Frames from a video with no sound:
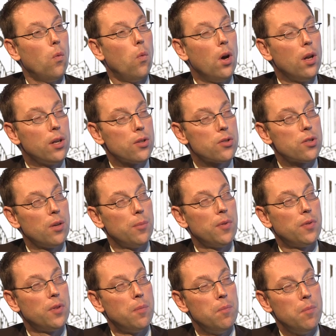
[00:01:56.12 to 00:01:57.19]
What are some
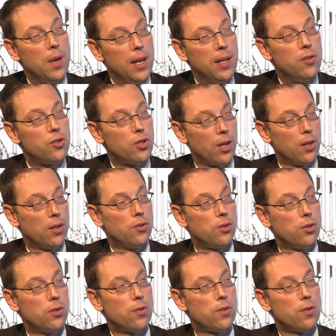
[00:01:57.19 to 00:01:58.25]
of the main
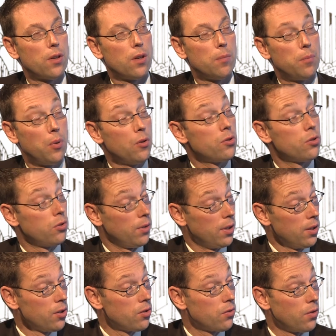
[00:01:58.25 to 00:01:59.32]
challenges posed to
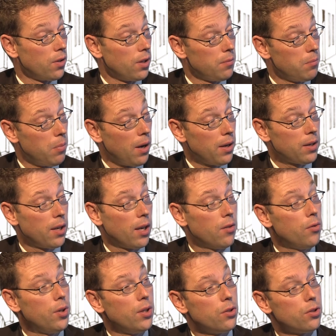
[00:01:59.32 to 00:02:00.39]
industry by
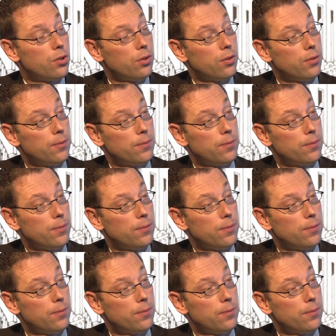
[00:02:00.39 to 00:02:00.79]
K-REACH?